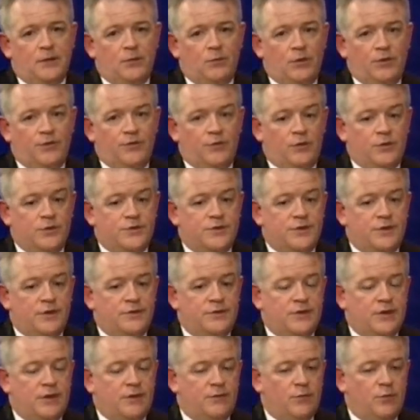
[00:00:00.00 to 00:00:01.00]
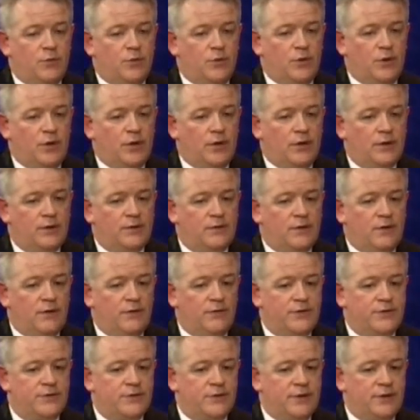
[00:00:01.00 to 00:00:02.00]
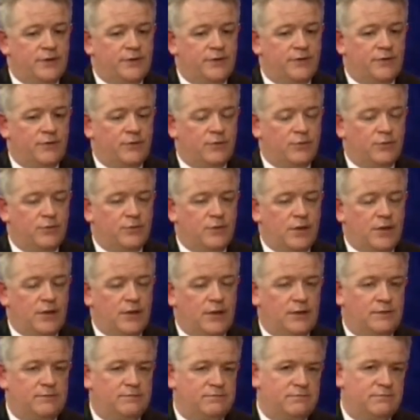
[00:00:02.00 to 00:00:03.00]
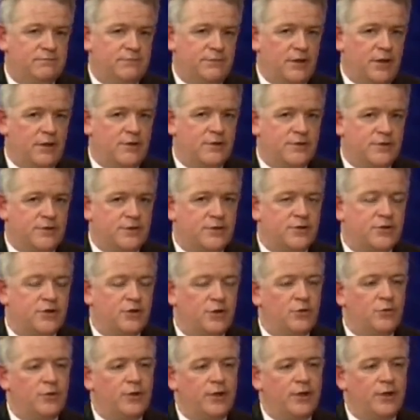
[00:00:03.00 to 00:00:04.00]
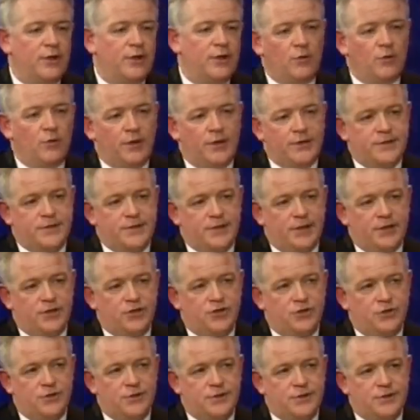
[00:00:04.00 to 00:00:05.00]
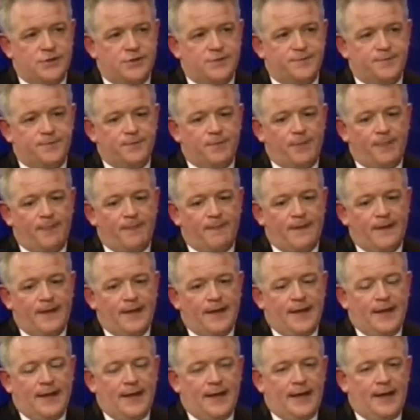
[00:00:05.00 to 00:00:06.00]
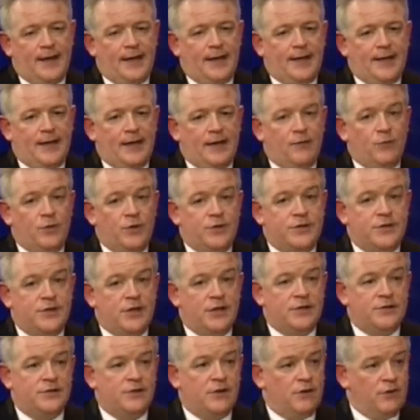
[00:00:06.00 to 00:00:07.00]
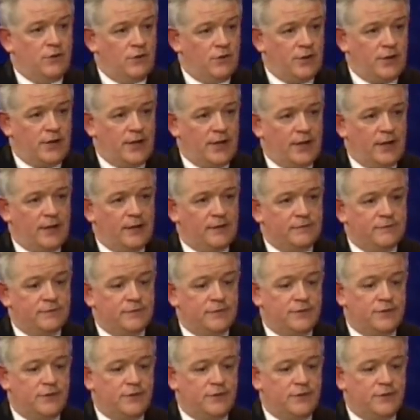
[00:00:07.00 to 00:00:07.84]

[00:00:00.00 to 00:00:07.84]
We've also done work, obviously, through, those are the two key organizations. And again, we tend to look at it.